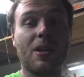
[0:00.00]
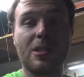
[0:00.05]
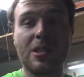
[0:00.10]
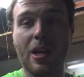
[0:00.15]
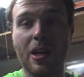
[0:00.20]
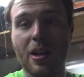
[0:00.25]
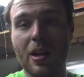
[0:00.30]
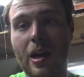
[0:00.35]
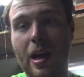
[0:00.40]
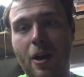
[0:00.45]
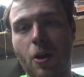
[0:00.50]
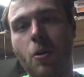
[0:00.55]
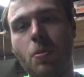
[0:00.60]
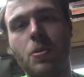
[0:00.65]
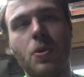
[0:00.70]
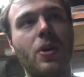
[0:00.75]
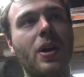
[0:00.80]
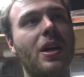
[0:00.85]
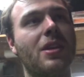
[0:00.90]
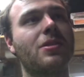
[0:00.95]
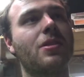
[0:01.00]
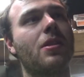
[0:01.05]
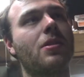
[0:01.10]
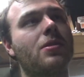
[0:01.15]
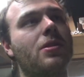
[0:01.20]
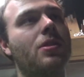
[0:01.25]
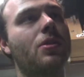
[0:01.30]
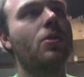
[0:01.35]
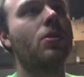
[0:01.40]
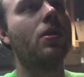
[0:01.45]
excited. I hope you guys are
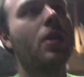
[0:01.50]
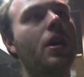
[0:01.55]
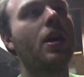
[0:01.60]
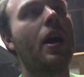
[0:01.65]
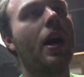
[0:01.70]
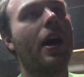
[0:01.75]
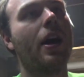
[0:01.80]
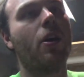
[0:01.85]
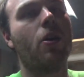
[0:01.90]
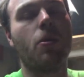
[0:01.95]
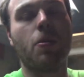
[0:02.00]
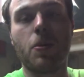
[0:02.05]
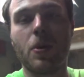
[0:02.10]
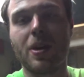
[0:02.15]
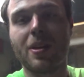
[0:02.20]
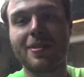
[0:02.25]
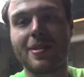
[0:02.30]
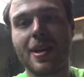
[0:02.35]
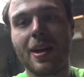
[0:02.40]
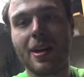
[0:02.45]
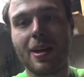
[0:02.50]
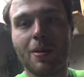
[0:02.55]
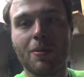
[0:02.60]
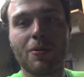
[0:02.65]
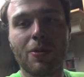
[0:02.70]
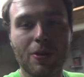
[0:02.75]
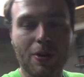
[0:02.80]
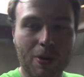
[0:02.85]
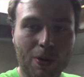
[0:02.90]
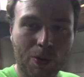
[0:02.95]
too. I hope we can take him
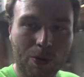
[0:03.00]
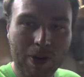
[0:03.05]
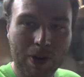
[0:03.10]
for a